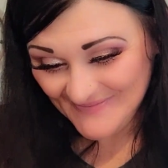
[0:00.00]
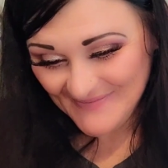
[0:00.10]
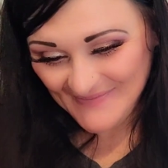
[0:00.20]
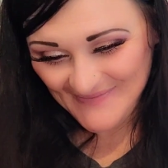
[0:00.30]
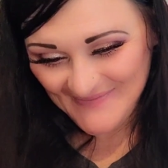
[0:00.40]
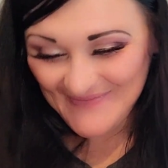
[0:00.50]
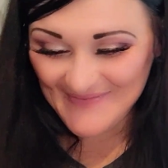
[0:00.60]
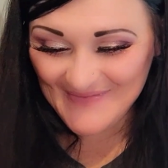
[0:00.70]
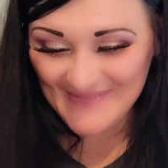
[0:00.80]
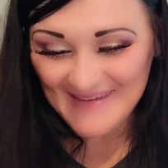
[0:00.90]
I'm a liar.
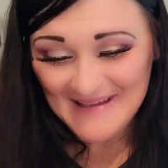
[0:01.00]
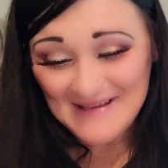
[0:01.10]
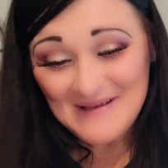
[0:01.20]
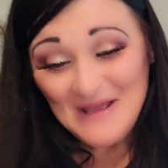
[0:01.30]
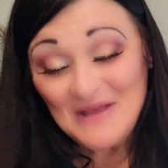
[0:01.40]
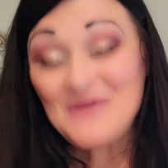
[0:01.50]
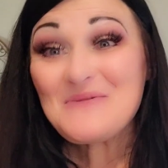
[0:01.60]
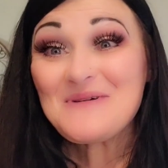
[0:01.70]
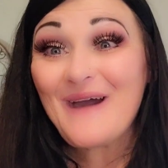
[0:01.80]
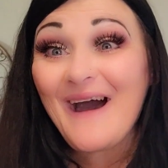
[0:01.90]
You
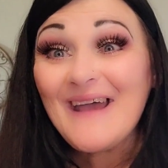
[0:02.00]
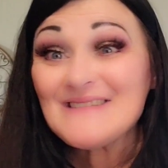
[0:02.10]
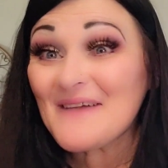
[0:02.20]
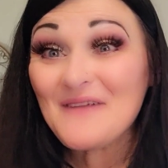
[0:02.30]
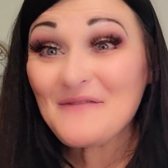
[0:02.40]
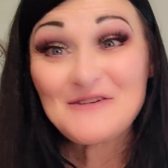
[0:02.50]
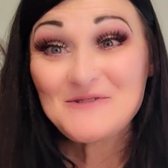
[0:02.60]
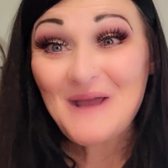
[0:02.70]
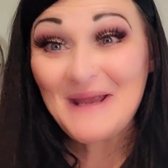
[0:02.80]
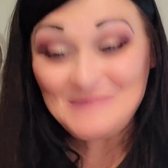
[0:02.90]
guys, I've never
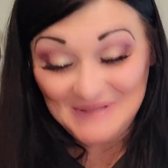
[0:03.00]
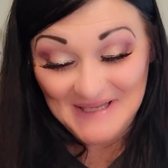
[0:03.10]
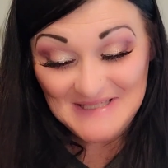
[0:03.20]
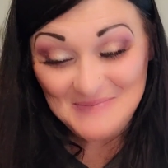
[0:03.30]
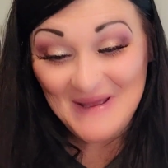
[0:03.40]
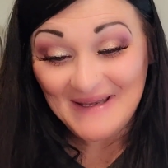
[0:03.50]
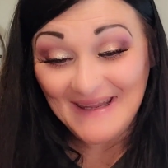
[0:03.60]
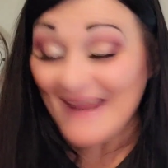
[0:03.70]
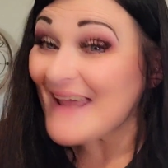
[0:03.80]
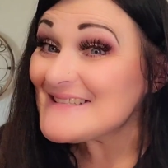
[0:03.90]
tried Blend
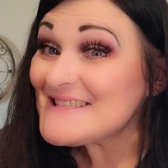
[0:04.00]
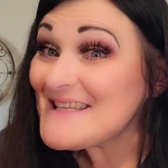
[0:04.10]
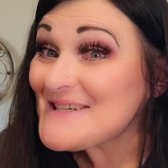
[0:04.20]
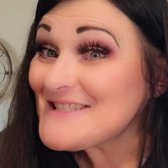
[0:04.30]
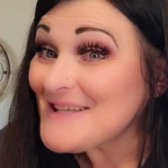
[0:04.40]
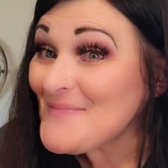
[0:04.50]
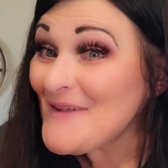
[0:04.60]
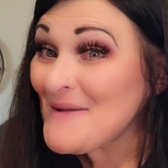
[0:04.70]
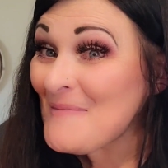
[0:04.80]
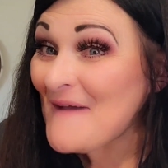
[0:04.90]
Bunny. And see, there's
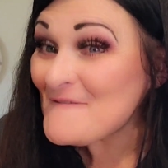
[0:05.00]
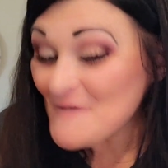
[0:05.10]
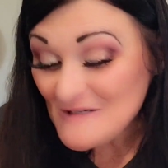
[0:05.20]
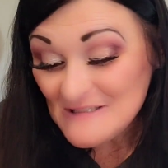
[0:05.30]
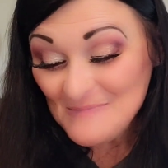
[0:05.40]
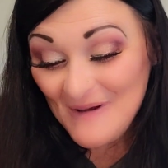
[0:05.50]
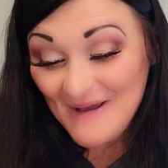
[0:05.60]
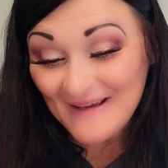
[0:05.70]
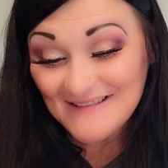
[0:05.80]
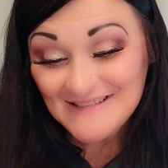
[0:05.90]
something in my first
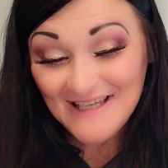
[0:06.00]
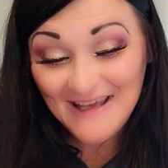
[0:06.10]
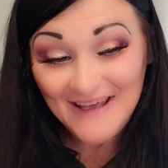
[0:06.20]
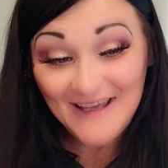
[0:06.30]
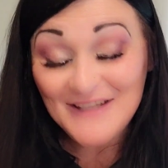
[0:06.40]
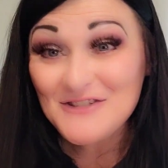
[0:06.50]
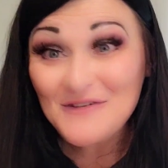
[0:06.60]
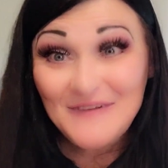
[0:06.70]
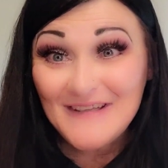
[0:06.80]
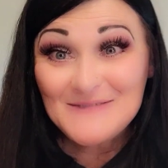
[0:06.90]
box, a
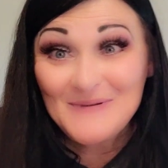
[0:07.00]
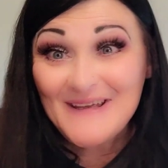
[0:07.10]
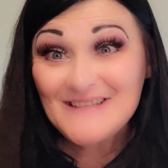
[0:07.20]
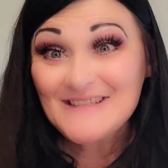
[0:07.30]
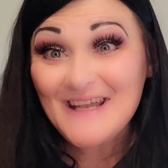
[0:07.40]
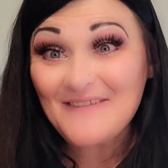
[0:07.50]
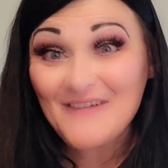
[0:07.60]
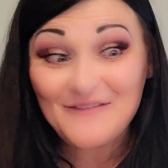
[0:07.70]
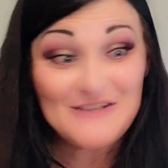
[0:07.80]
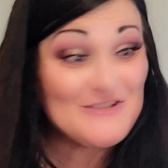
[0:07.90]
Juvia's Place that I've
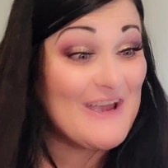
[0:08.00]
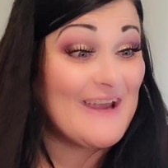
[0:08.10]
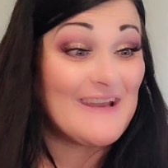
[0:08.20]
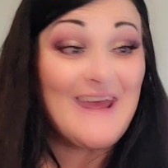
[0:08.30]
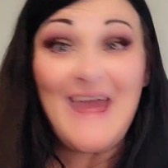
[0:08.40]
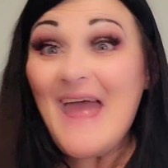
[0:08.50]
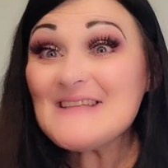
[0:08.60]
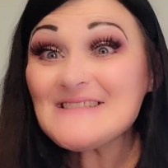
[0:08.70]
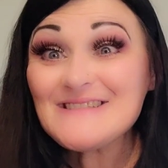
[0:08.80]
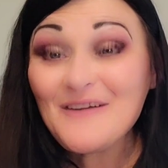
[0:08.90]
never tried,
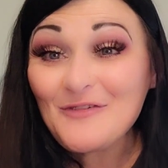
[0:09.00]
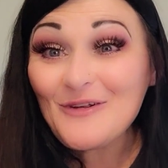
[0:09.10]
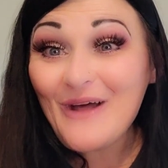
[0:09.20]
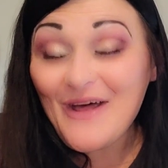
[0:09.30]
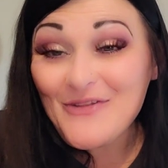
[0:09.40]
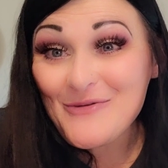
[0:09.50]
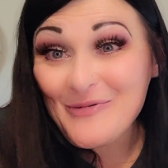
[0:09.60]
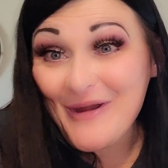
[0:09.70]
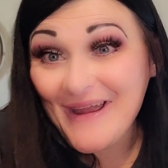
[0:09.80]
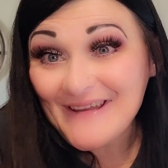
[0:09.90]
and several other
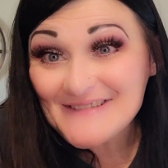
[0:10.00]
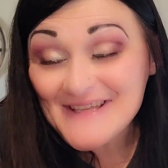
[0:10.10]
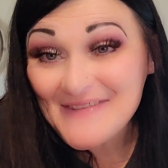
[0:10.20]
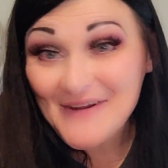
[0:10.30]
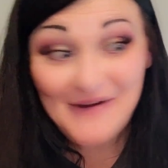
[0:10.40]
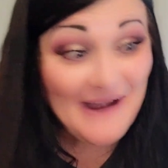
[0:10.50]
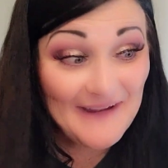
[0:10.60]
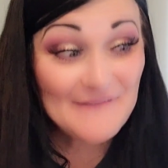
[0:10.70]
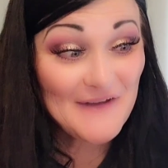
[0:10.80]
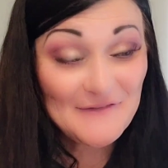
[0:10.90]
brands in there I
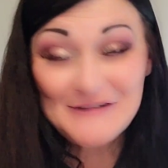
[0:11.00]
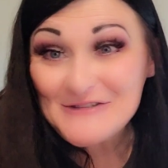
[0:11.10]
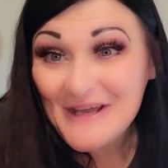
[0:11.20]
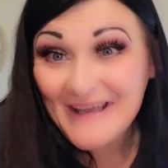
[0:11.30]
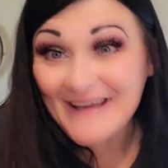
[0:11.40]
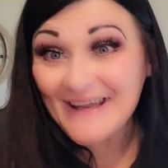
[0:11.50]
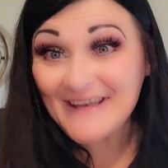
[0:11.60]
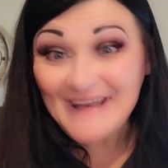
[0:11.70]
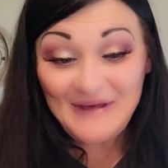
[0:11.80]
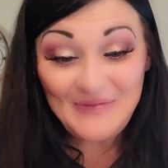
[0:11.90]
have never tried.
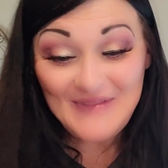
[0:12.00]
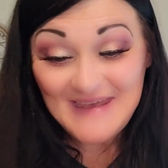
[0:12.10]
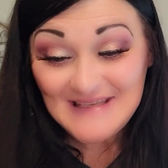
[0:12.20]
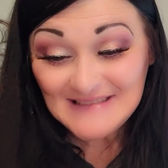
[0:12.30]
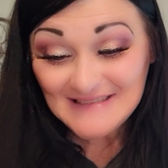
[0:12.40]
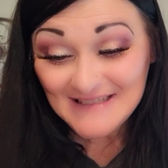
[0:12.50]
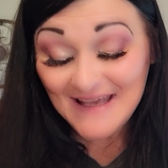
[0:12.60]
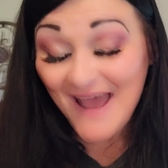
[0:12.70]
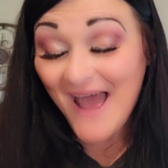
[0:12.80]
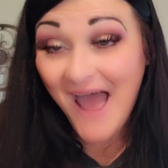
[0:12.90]
And now this,
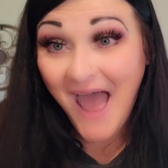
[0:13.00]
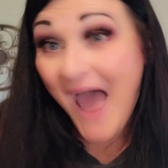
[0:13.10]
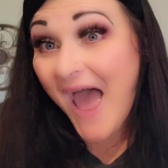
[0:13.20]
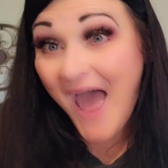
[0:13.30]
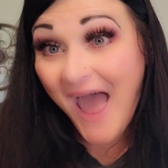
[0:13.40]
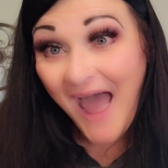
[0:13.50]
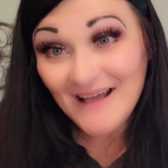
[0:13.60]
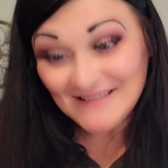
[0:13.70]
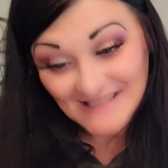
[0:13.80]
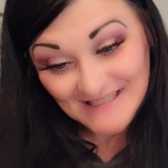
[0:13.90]
ah,
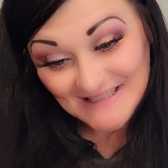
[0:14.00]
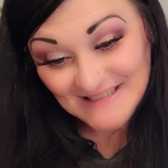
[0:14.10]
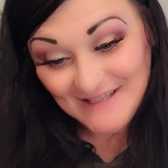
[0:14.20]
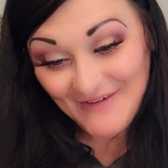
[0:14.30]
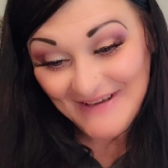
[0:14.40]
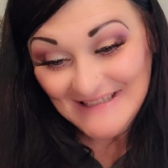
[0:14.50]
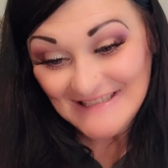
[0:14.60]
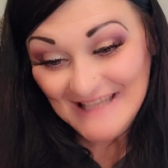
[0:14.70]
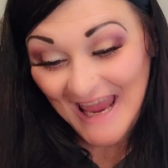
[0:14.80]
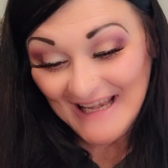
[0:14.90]
so
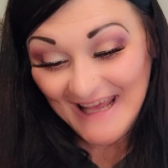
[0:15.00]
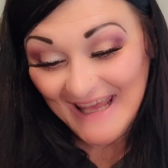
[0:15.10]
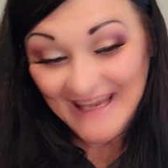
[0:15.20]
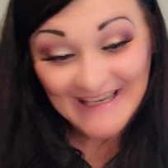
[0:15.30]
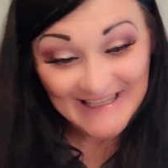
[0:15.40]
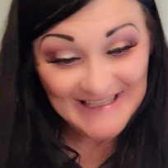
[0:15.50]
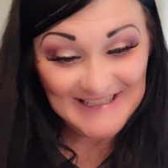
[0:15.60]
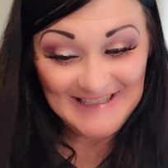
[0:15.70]
excited.